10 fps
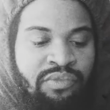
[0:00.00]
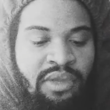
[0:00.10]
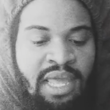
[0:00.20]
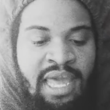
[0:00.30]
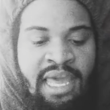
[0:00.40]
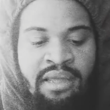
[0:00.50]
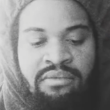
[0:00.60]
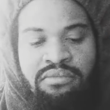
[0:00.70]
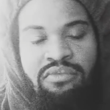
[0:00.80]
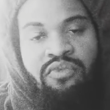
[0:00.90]

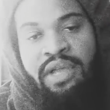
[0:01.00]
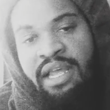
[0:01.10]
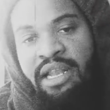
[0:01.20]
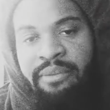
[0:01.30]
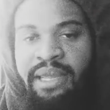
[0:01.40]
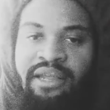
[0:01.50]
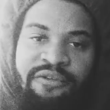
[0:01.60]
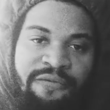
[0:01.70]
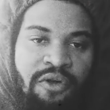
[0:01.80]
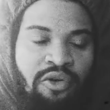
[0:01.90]
And we ended up getting
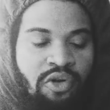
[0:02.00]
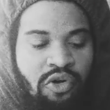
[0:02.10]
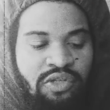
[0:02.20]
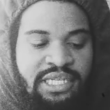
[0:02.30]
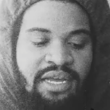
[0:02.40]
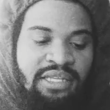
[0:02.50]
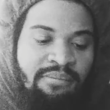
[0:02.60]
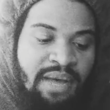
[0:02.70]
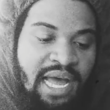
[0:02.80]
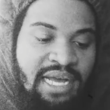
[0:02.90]
the field goal. Shout out to
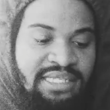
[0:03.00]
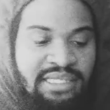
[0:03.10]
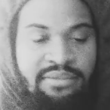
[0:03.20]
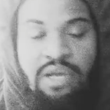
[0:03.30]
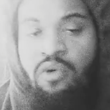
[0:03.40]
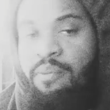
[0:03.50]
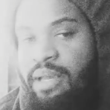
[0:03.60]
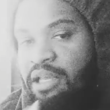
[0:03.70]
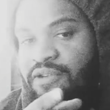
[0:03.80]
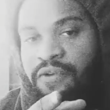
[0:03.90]
Boz. It won't
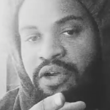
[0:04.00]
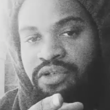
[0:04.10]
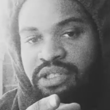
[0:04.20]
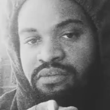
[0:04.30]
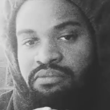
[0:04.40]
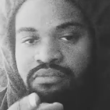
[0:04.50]
be his first.